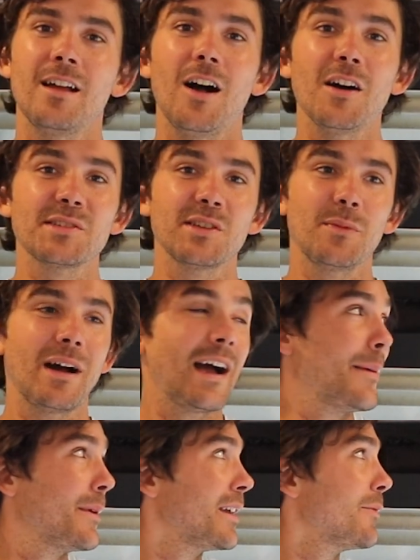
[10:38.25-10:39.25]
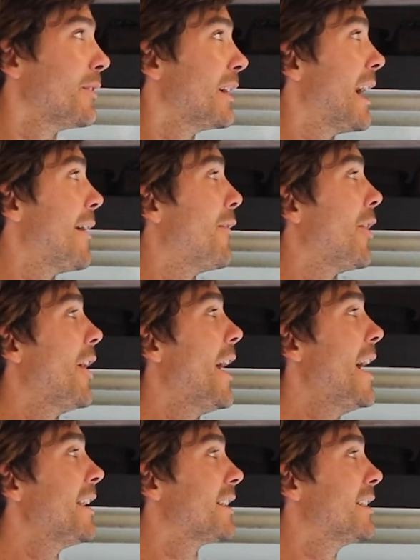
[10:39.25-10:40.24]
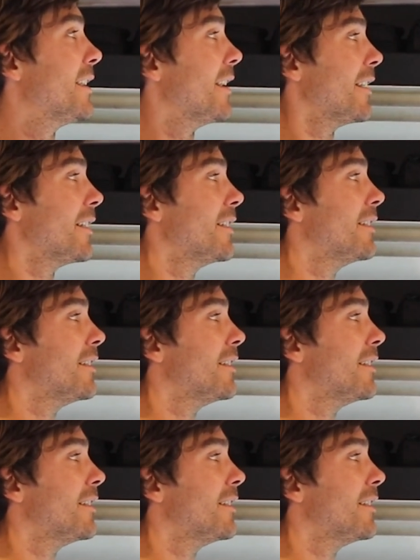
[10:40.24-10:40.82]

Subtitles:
Also behind me, we have our attic here.